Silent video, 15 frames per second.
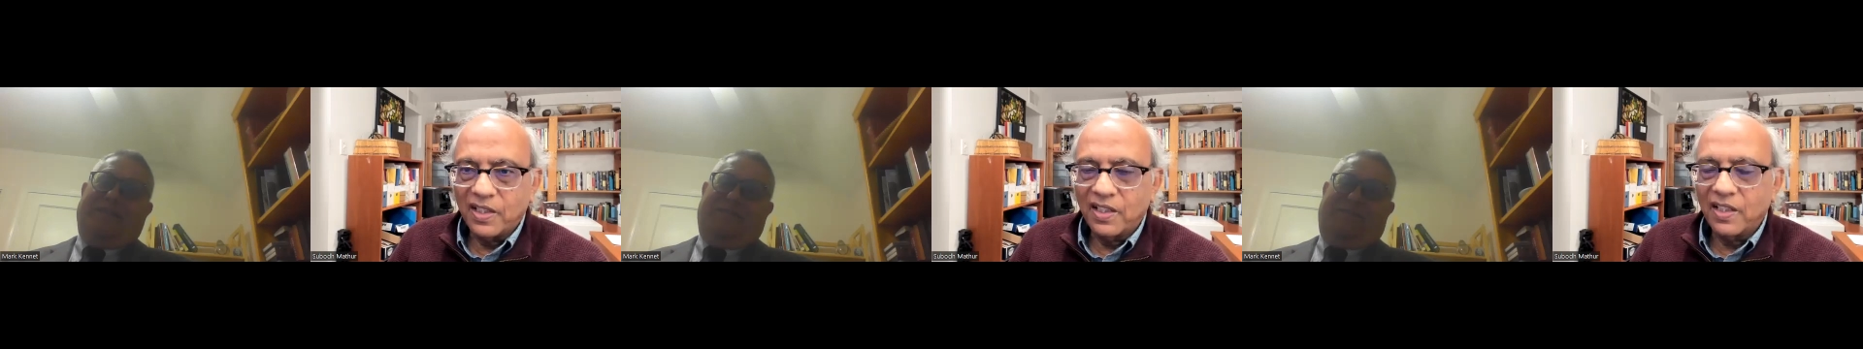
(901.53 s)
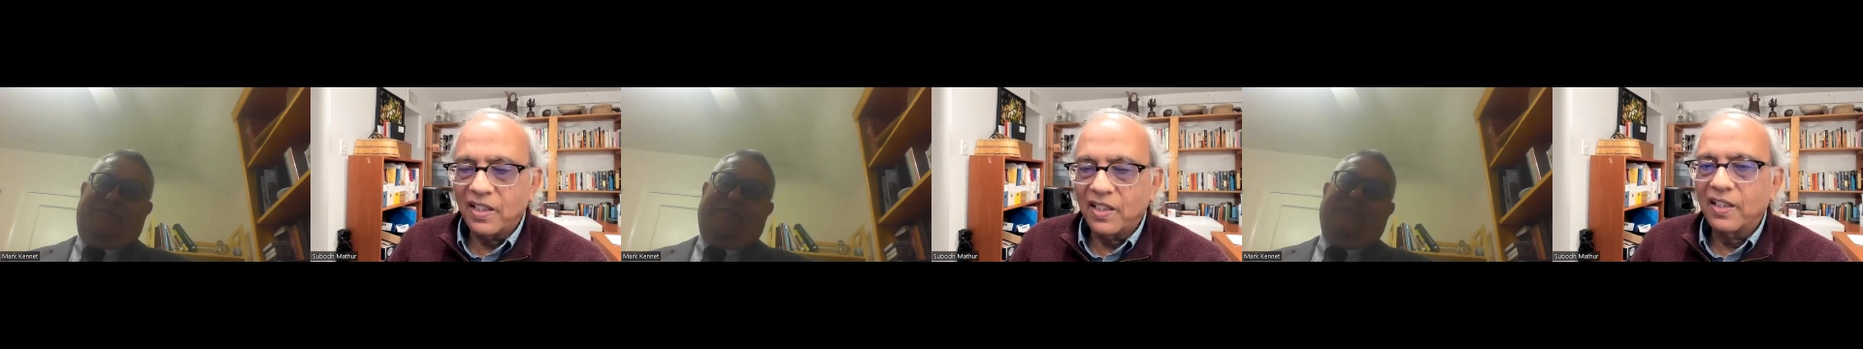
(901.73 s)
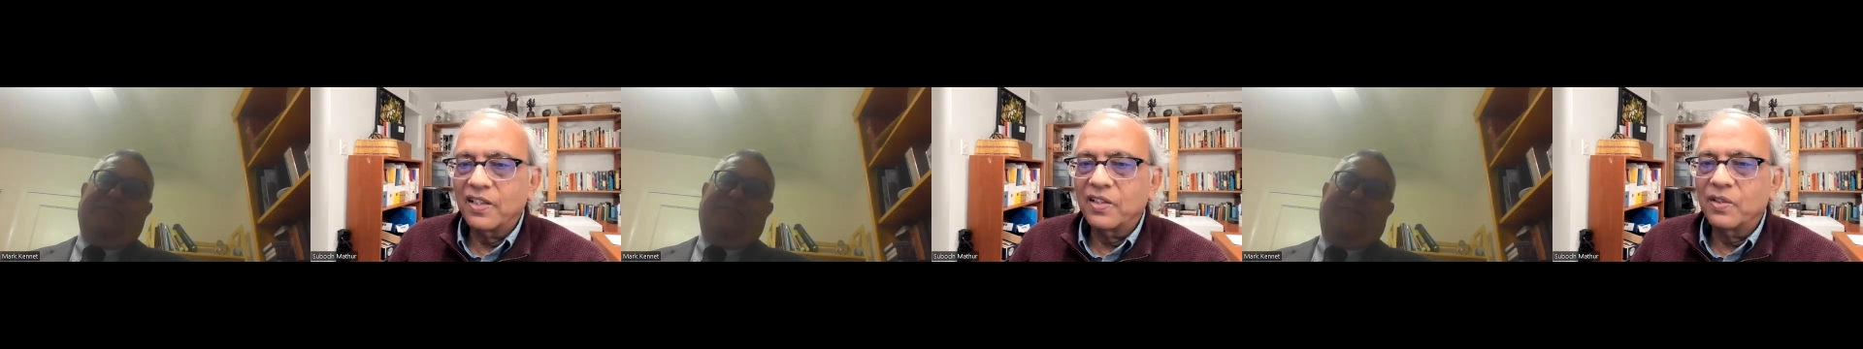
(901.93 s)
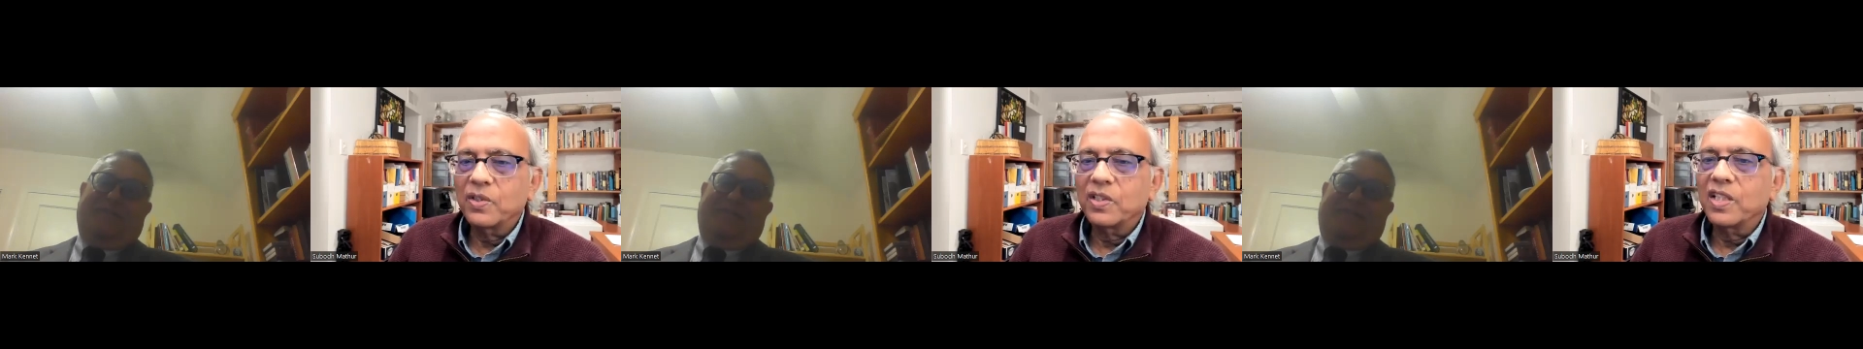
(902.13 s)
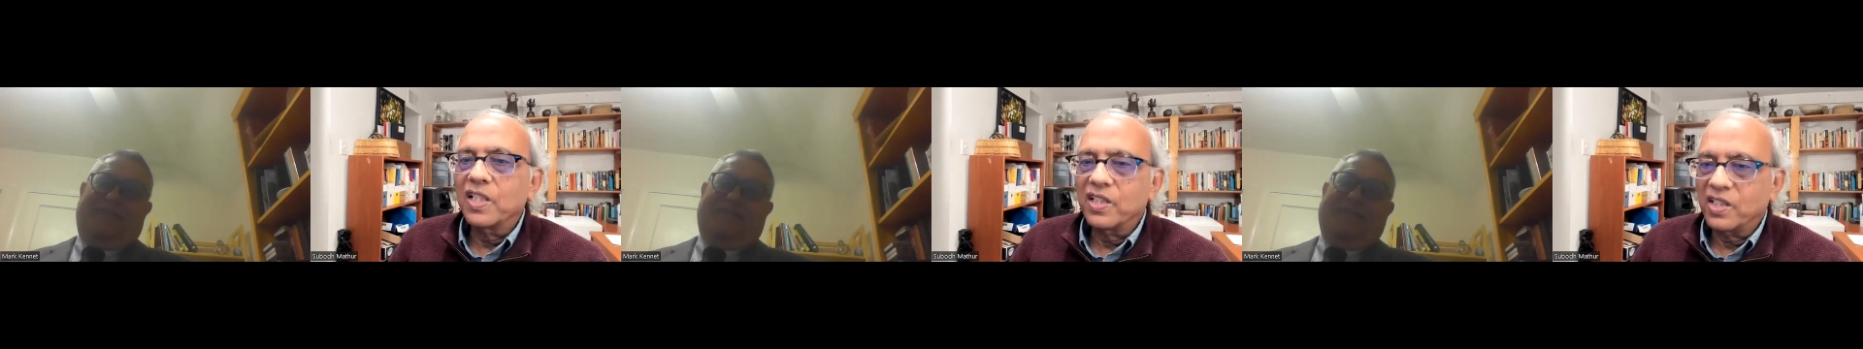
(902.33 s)
Till you
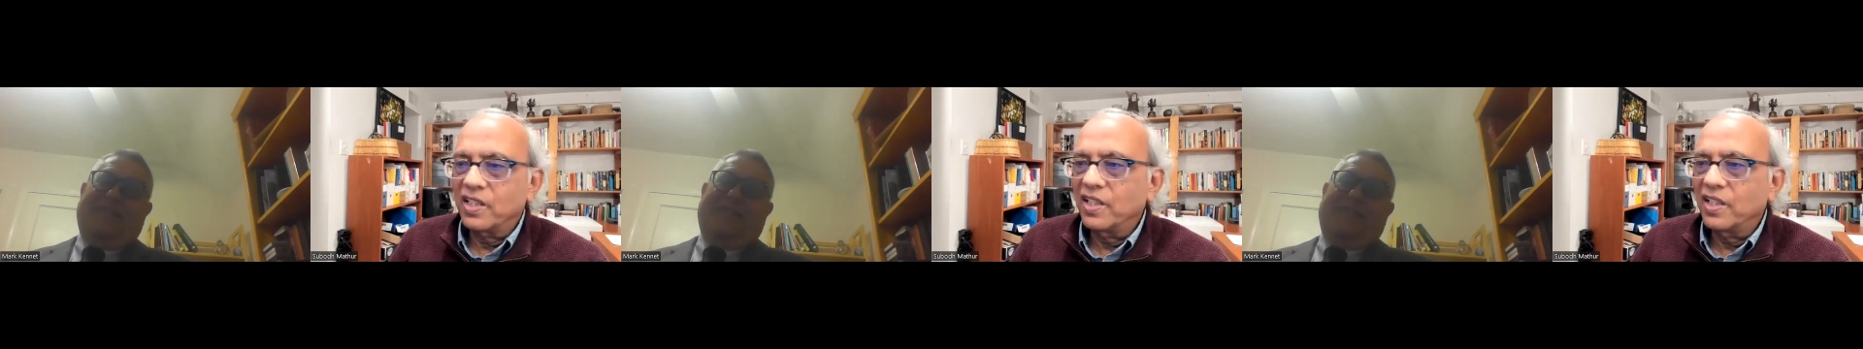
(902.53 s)
teach